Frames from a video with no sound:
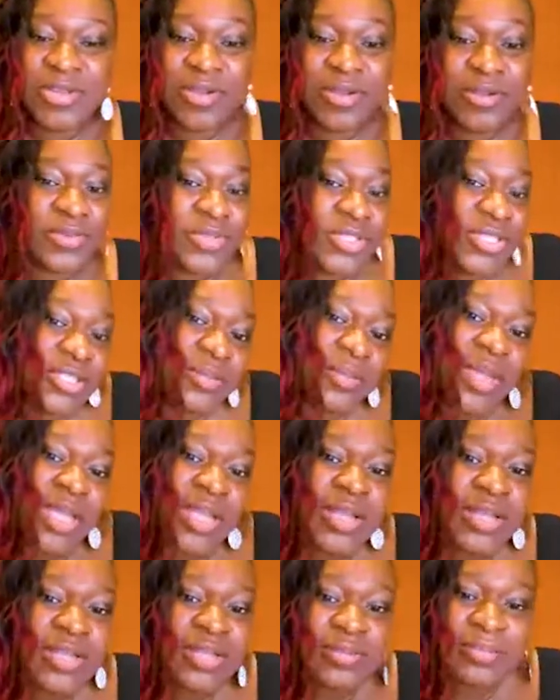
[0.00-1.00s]
we just
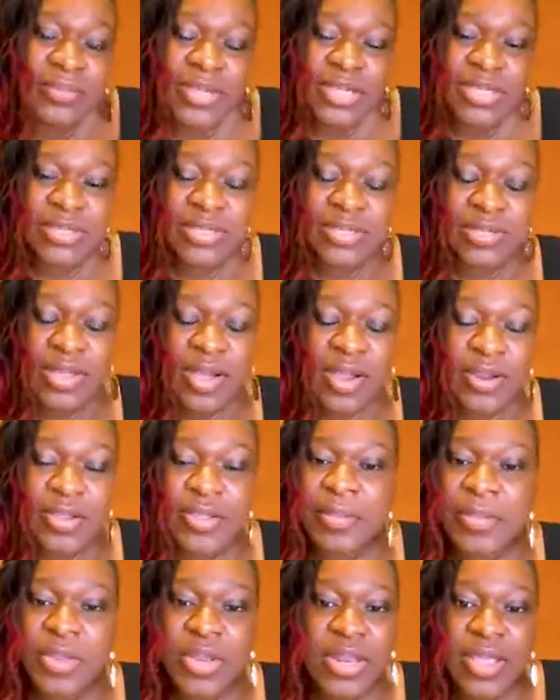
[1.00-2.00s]
make our
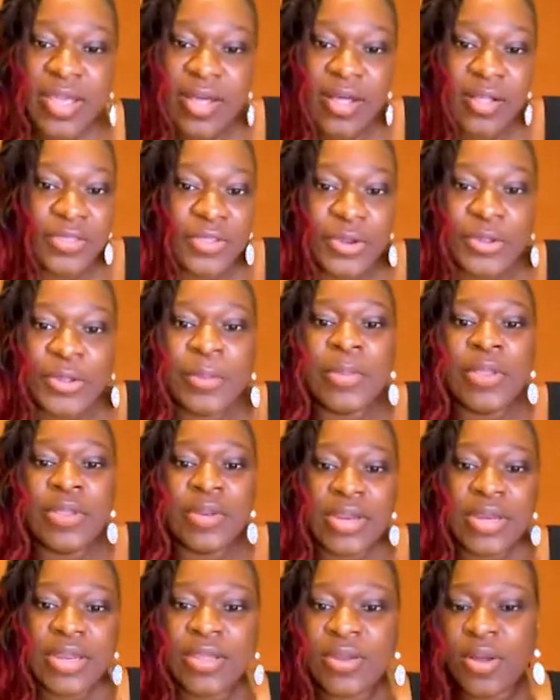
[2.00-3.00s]
community a healthier
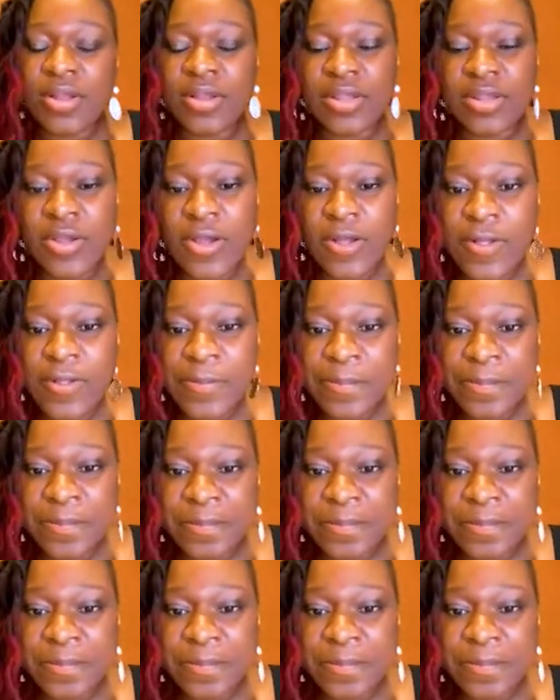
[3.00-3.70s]
community all in all.